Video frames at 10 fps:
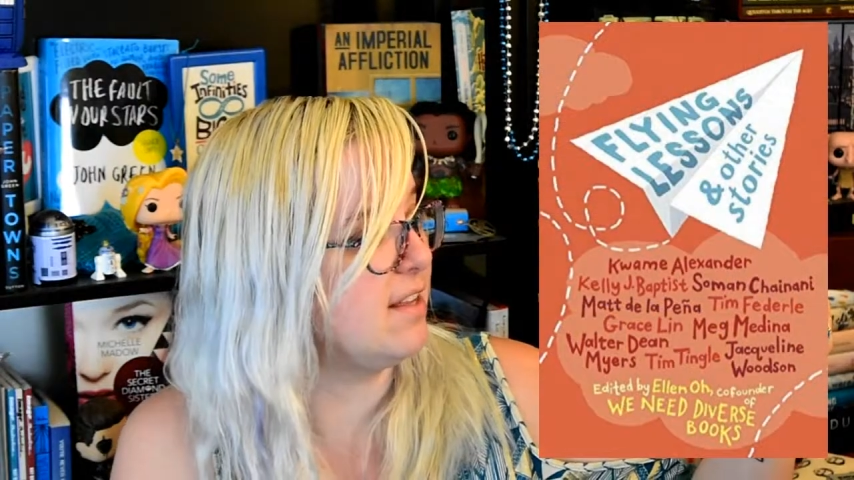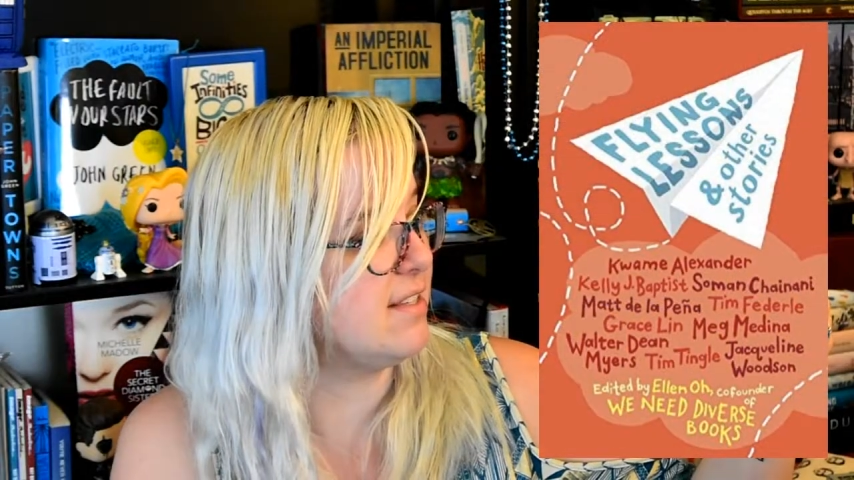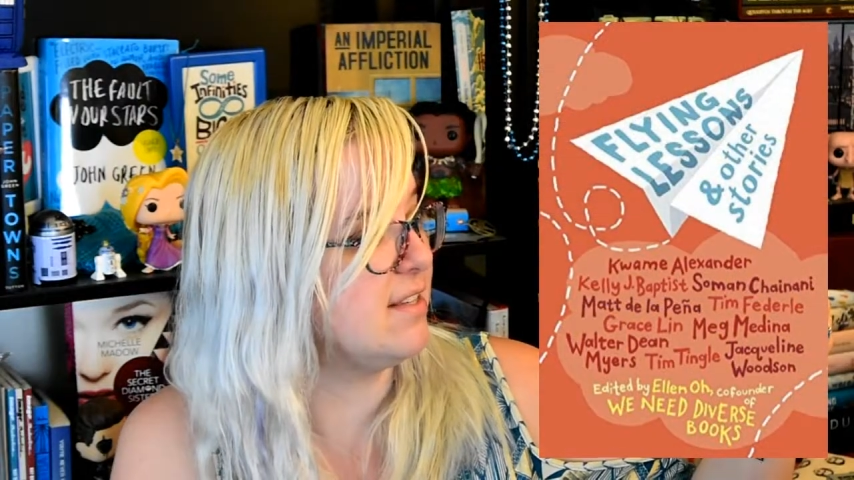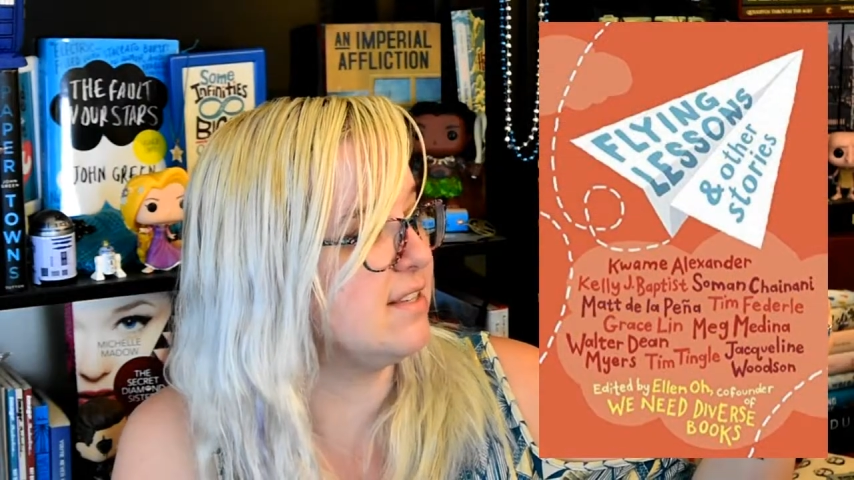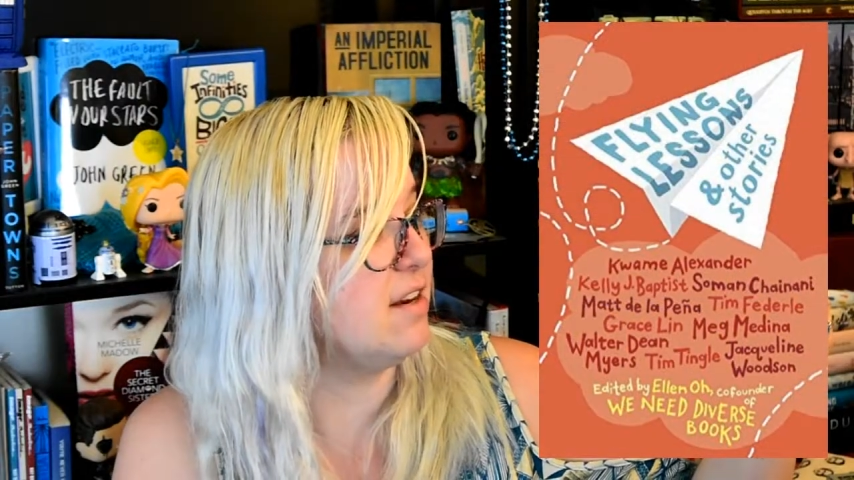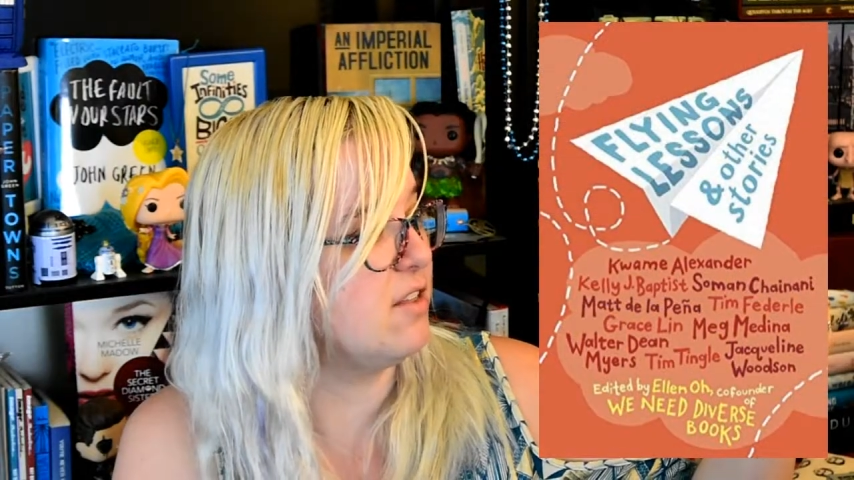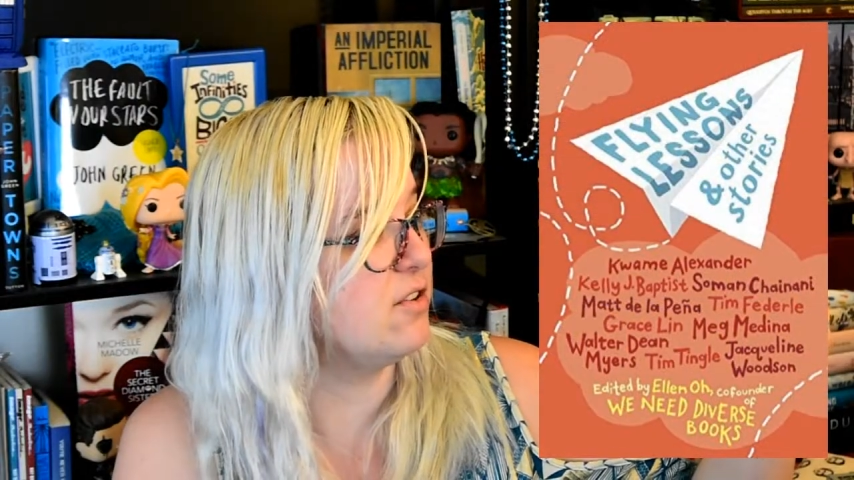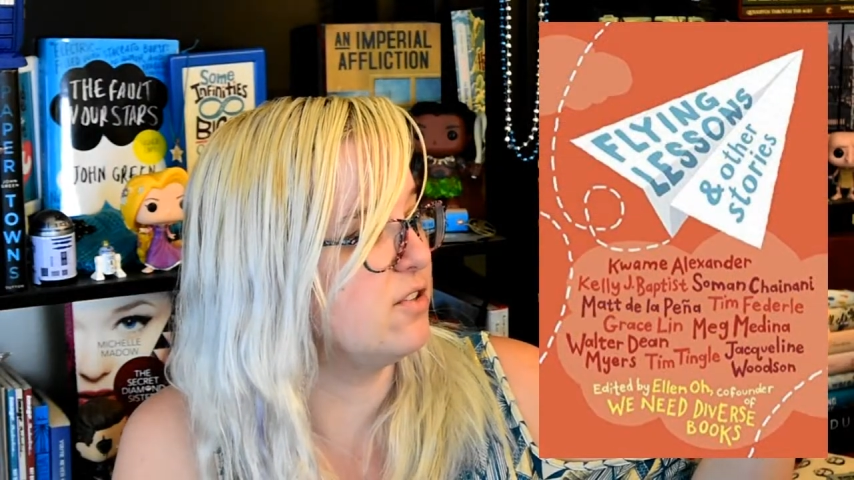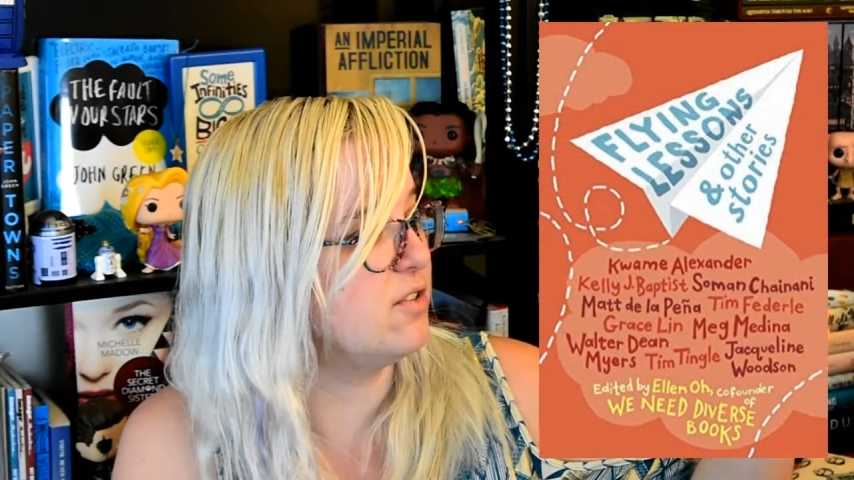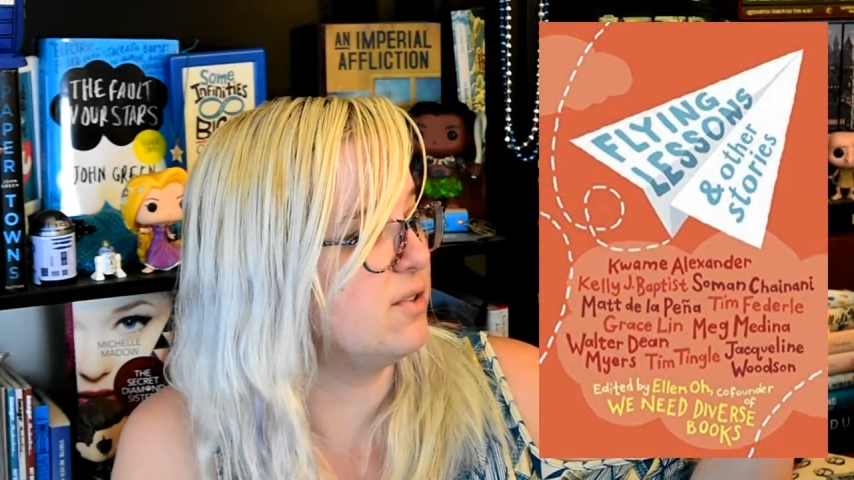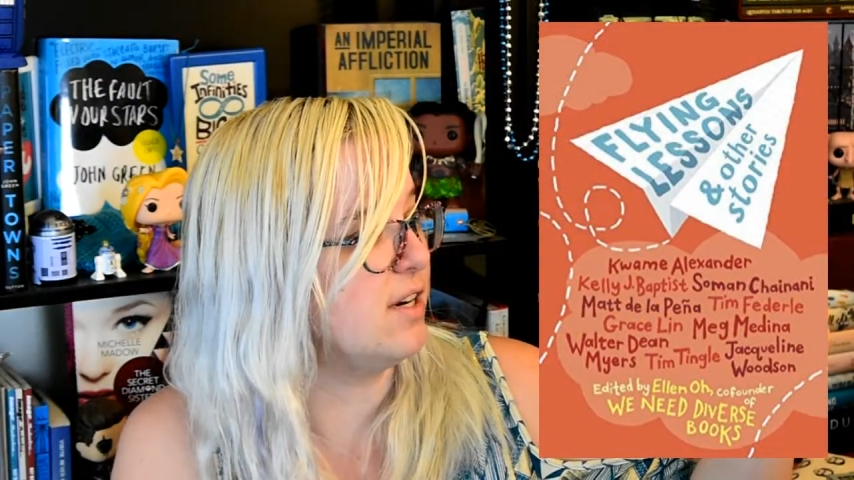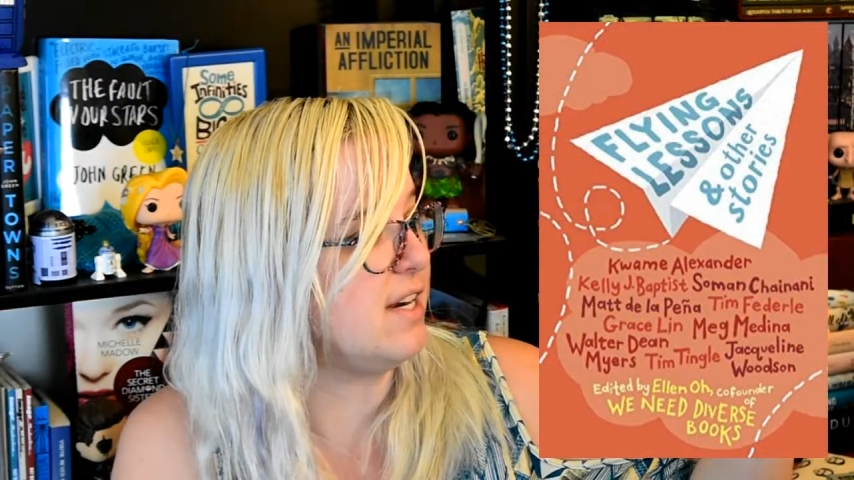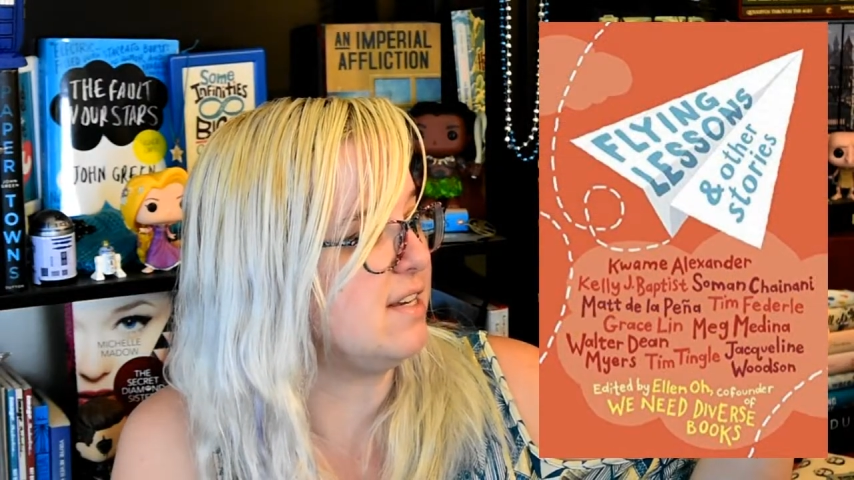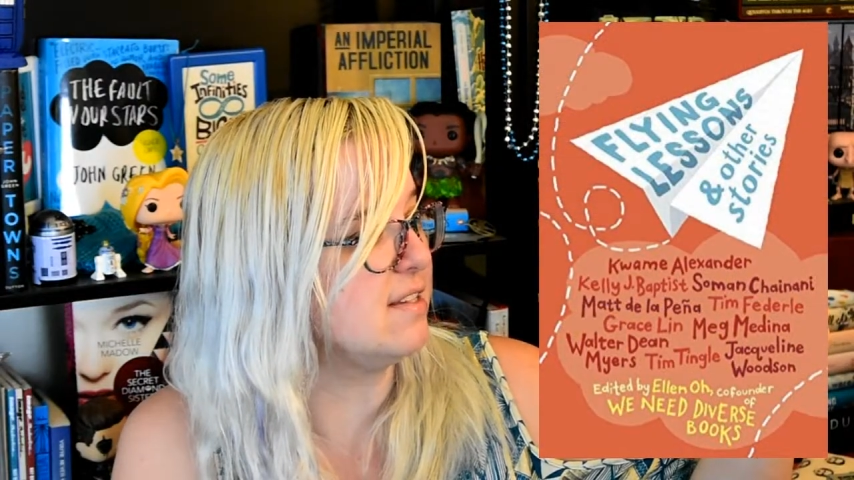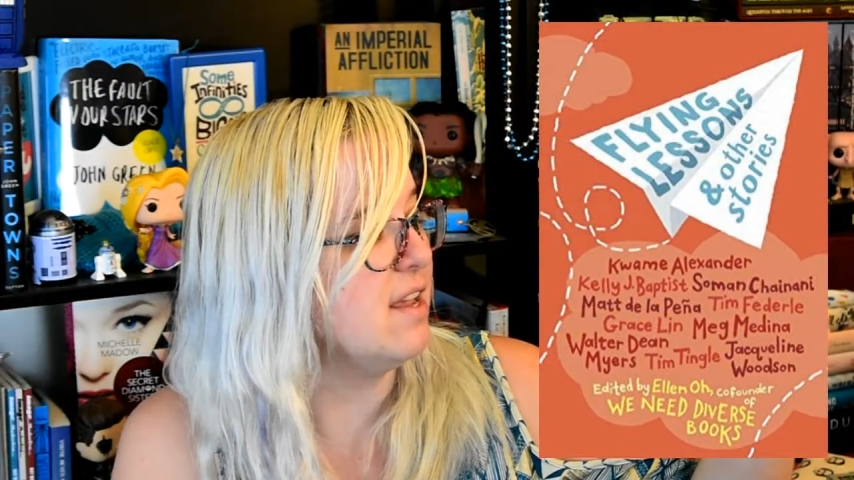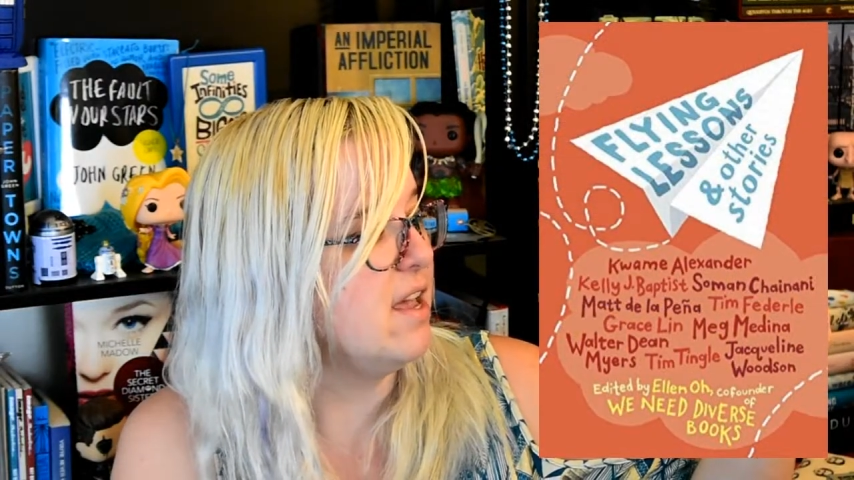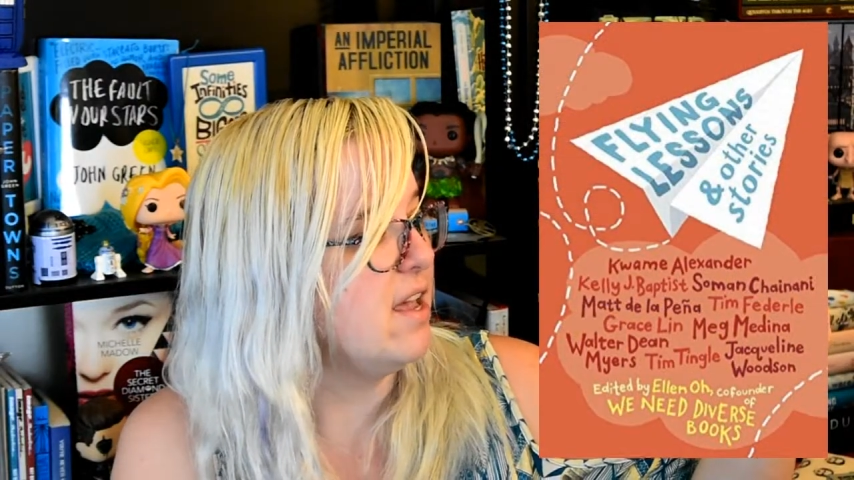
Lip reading: Lessons and Other Stories,